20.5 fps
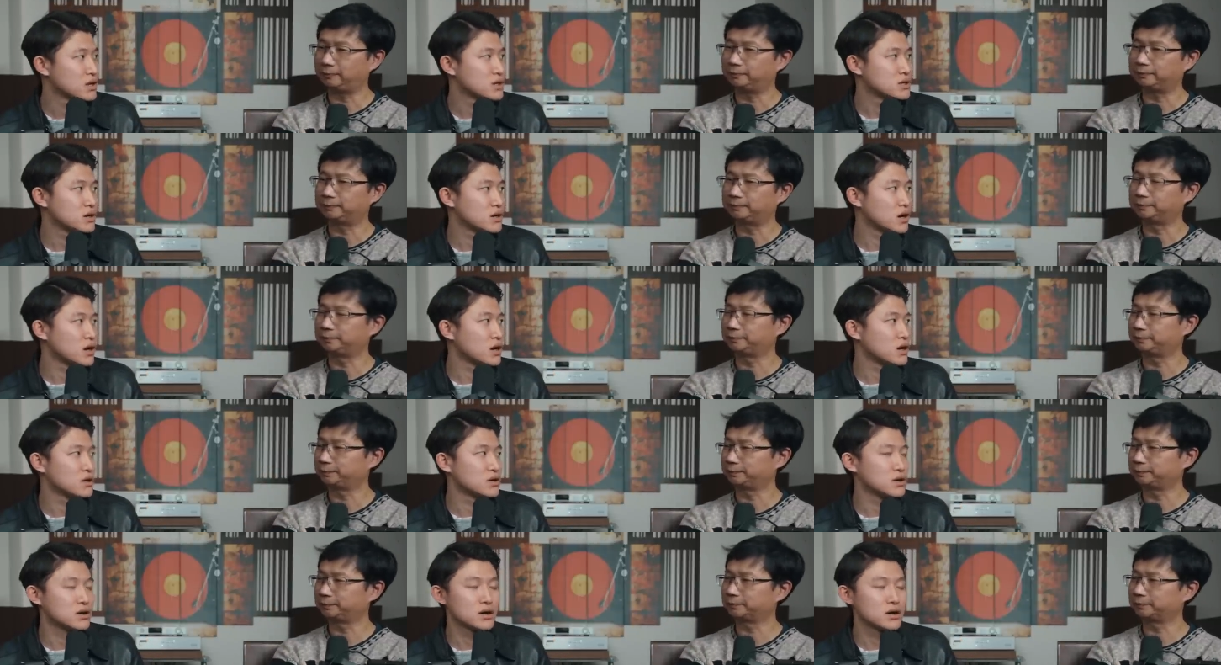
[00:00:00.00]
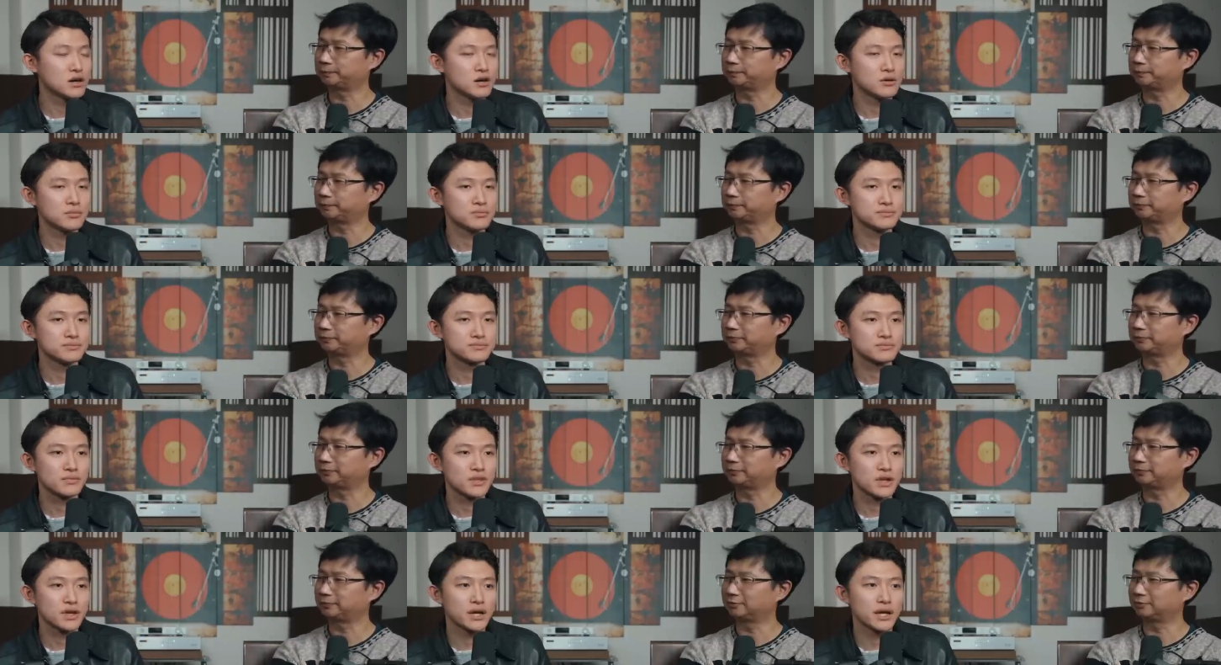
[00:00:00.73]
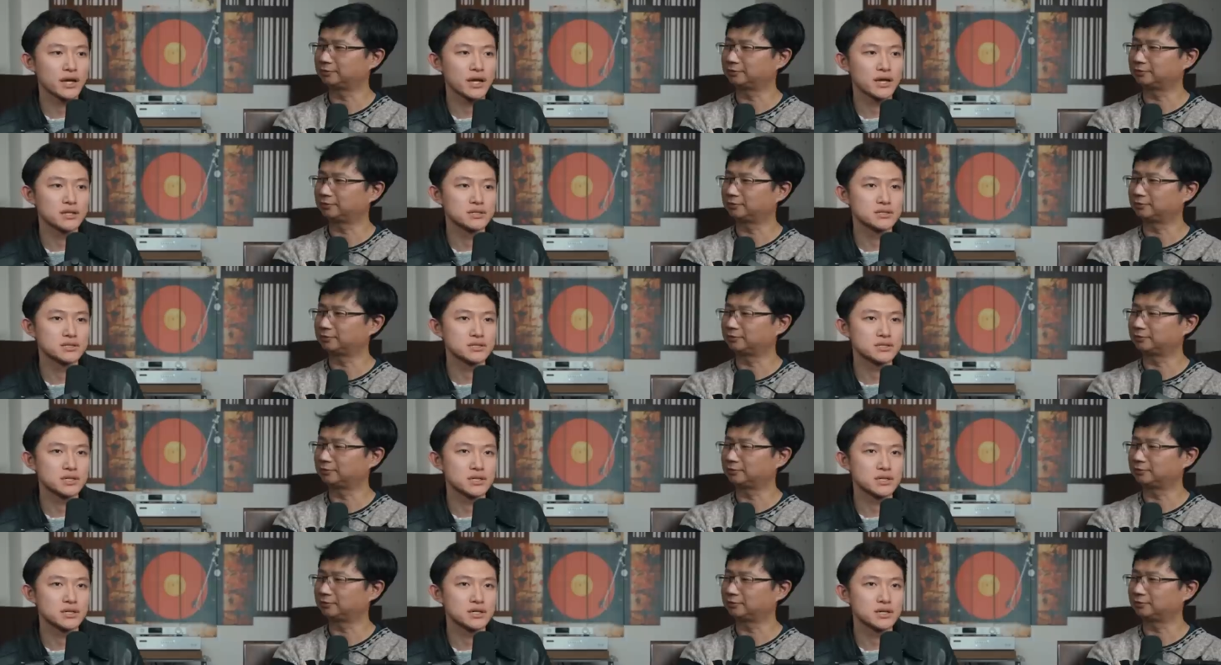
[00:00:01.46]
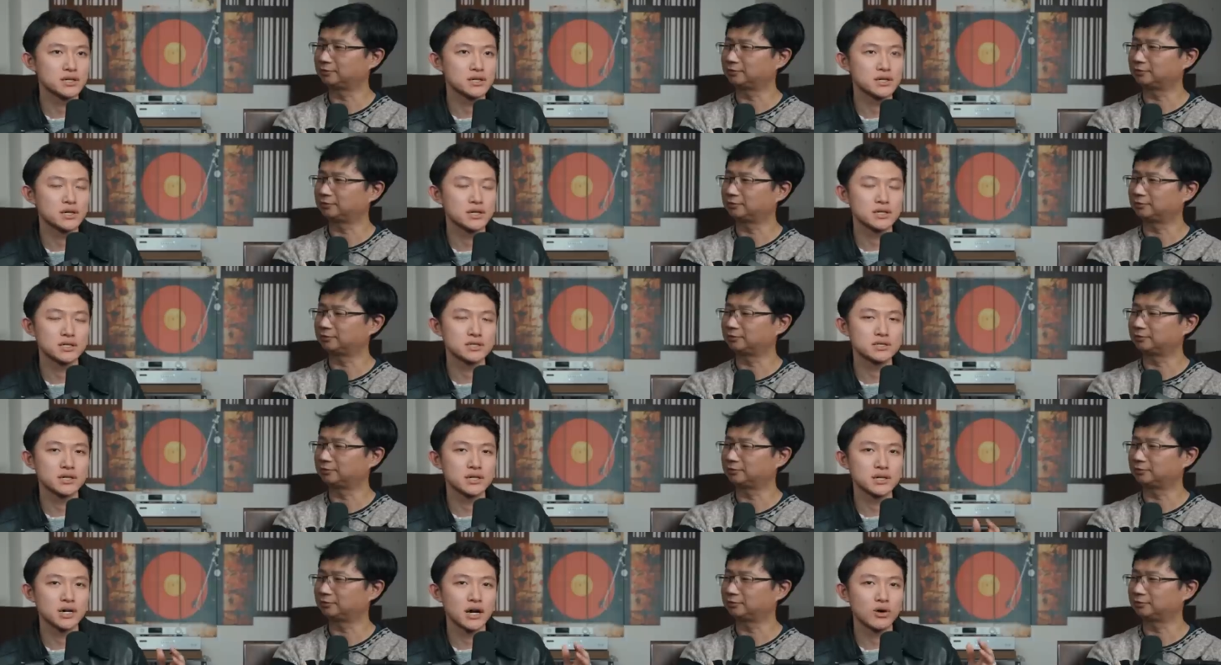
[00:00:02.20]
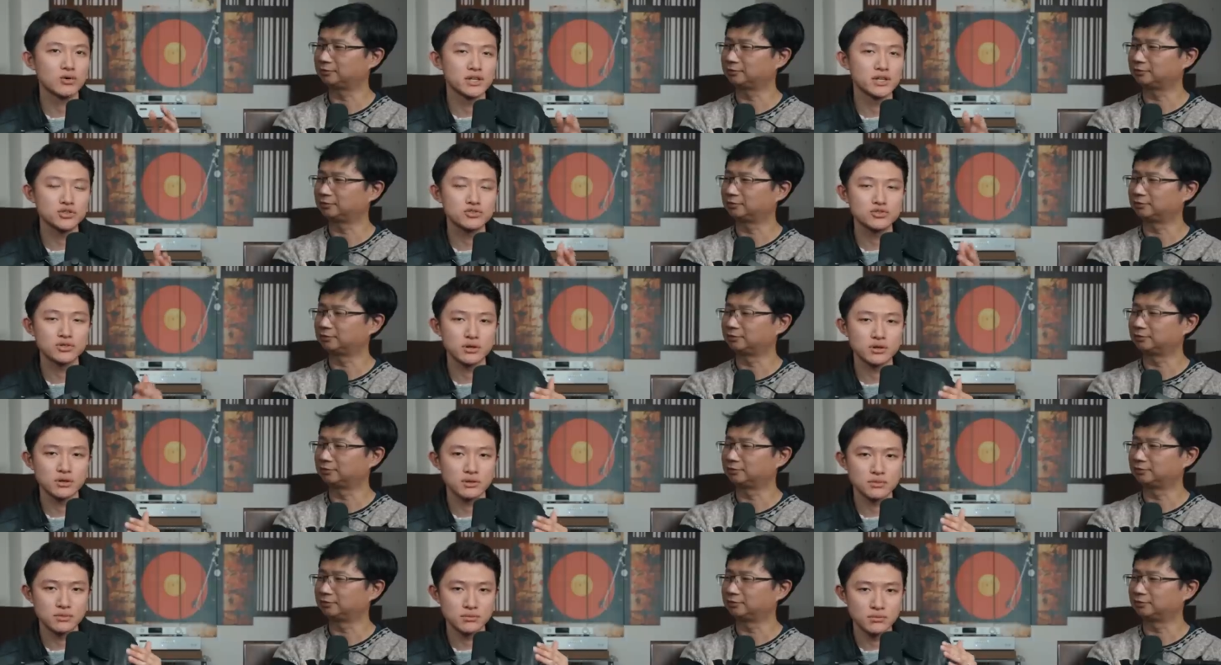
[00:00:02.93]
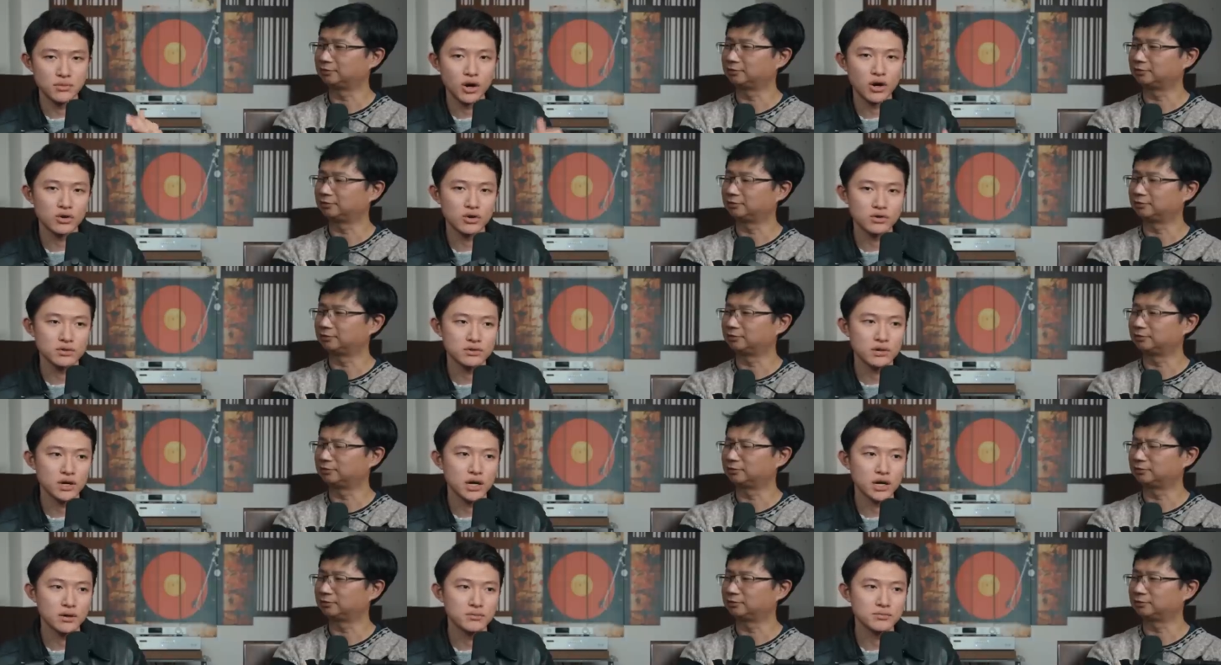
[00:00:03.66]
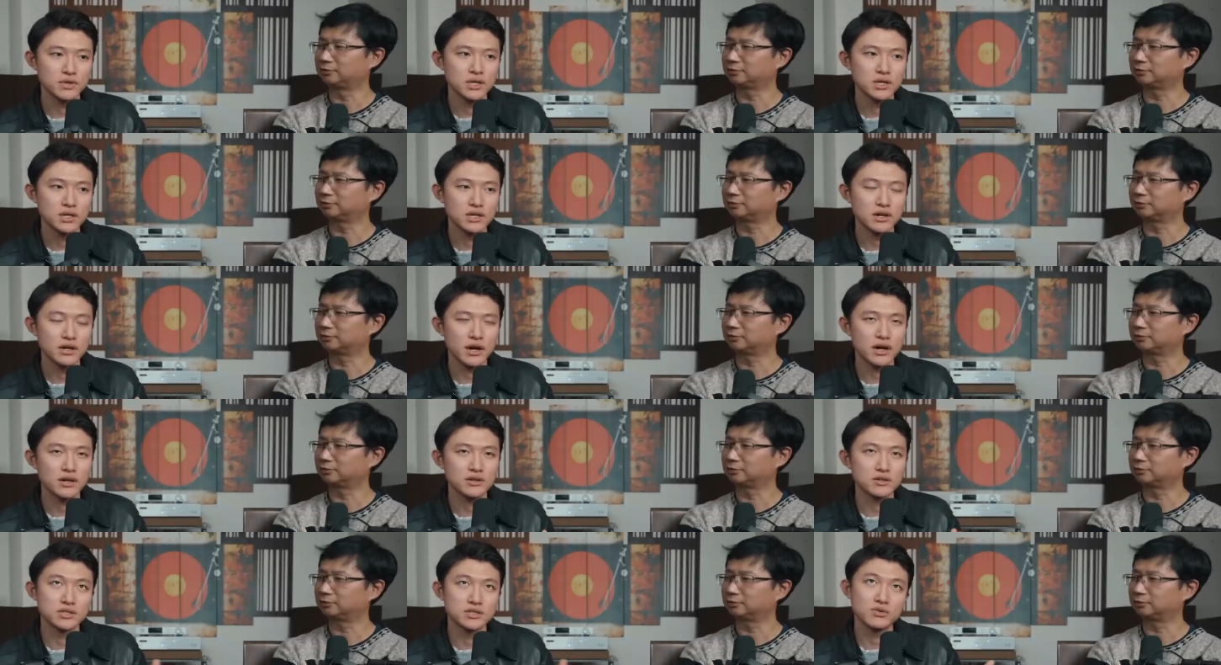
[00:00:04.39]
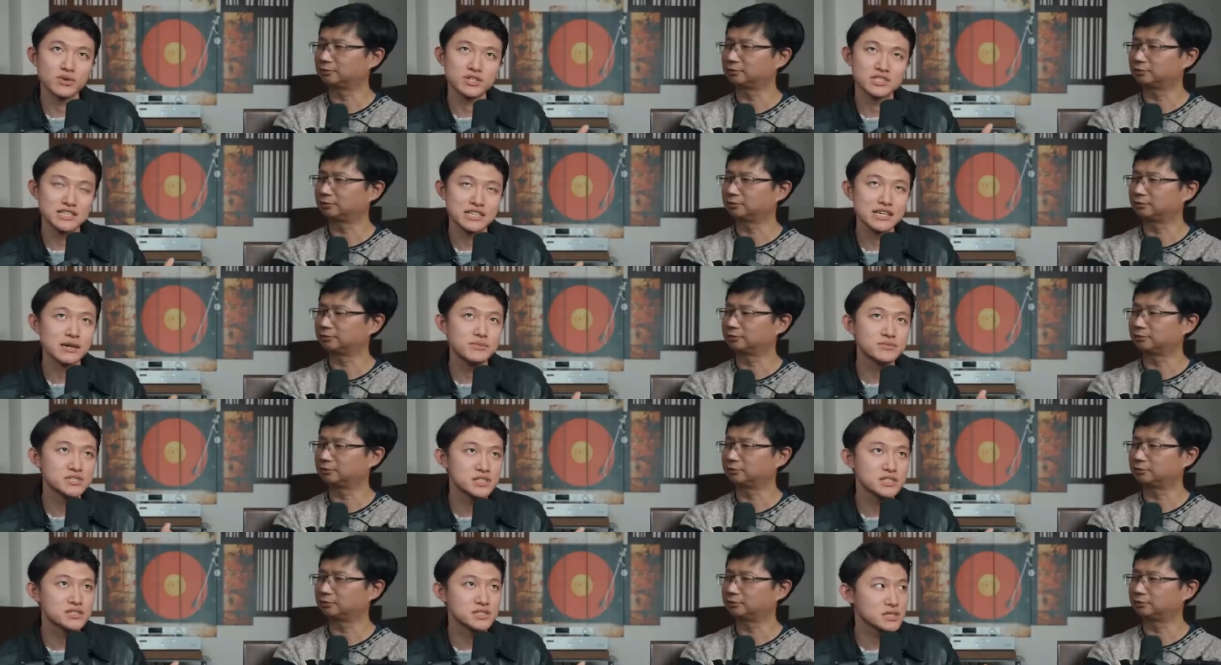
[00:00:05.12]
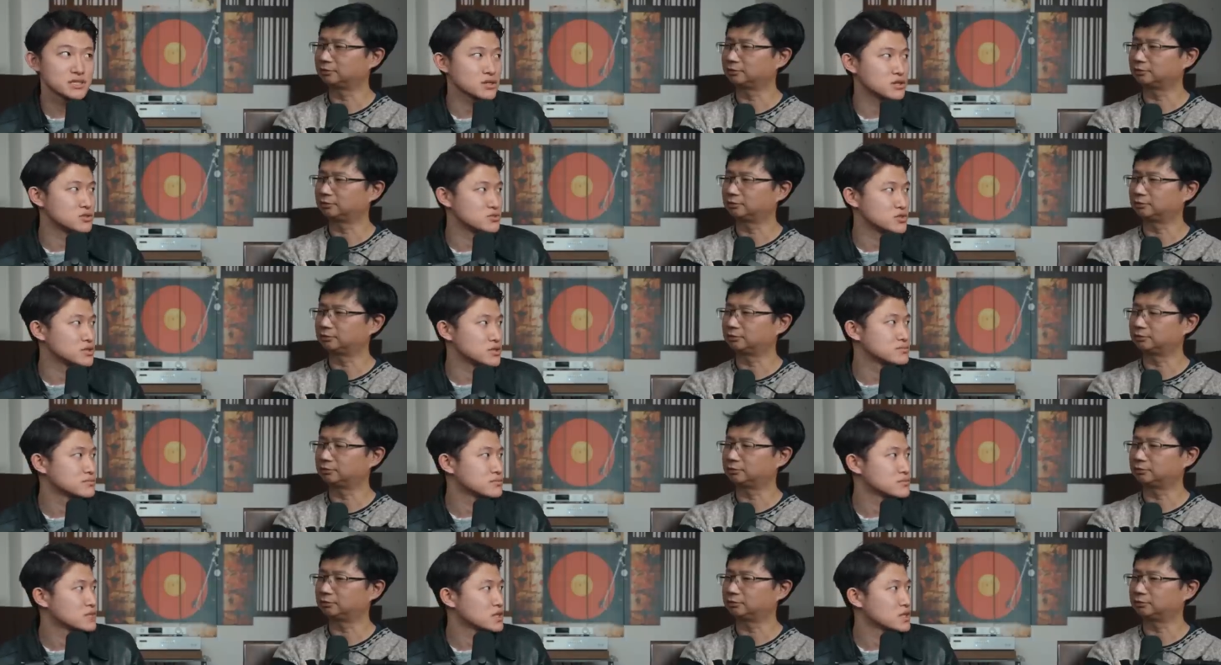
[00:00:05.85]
Speaker 1: Uh, um, and uh, I will link to the model. Um, uh, it was DMC 600.